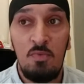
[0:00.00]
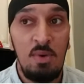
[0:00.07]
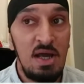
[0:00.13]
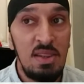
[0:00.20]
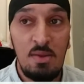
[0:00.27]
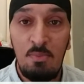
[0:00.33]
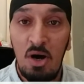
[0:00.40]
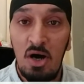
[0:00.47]
But
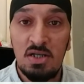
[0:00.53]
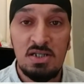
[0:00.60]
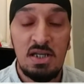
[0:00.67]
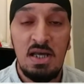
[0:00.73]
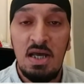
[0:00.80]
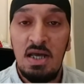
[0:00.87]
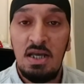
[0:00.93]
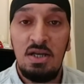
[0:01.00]
in the
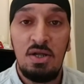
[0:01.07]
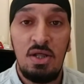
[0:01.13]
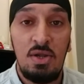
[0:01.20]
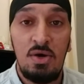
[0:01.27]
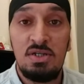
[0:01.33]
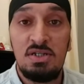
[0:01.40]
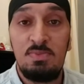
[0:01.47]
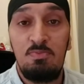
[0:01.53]
past,
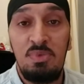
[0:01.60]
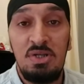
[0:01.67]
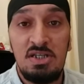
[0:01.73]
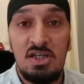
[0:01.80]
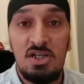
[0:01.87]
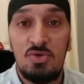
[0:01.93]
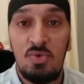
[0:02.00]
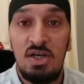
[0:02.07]
there are been
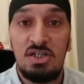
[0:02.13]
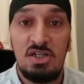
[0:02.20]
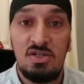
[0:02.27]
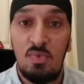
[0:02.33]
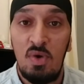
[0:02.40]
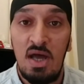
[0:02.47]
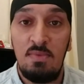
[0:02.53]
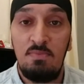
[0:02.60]
situations
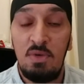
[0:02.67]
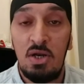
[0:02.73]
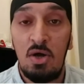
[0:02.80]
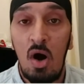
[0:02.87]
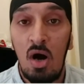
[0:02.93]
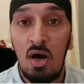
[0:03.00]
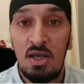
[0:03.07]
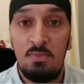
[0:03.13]
where
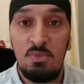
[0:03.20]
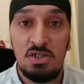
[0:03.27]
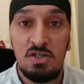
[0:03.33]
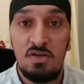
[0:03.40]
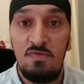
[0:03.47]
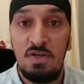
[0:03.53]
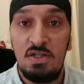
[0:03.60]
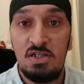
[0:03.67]
arguments
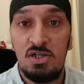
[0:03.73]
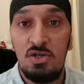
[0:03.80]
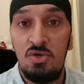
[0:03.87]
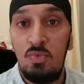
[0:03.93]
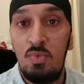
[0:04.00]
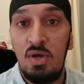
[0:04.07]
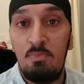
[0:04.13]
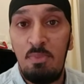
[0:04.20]
have
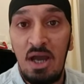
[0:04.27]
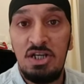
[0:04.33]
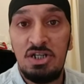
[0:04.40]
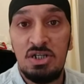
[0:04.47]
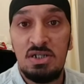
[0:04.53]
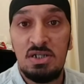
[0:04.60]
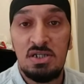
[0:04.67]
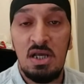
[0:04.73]
ensued with
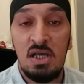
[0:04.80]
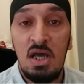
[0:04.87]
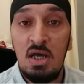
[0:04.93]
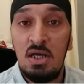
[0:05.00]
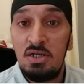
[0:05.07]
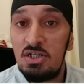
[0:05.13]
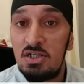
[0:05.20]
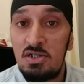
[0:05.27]
patients
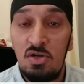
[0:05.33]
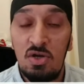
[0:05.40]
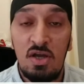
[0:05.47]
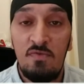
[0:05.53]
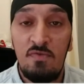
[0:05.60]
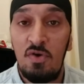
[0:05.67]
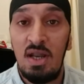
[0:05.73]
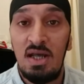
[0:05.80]
just looking
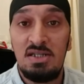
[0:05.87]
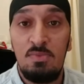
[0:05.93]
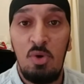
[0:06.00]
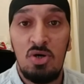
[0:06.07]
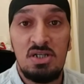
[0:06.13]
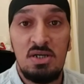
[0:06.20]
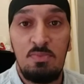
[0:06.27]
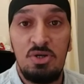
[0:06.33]
for an
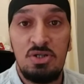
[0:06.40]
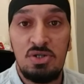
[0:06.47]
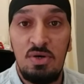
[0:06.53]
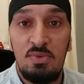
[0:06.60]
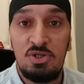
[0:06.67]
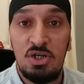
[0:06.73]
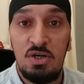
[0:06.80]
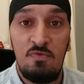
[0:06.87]
antibiotic
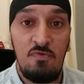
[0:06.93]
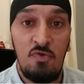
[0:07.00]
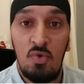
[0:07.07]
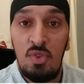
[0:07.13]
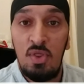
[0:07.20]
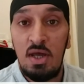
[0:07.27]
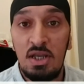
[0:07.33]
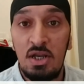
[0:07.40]
prescription
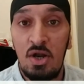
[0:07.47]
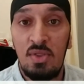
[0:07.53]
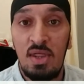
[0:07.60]
for the,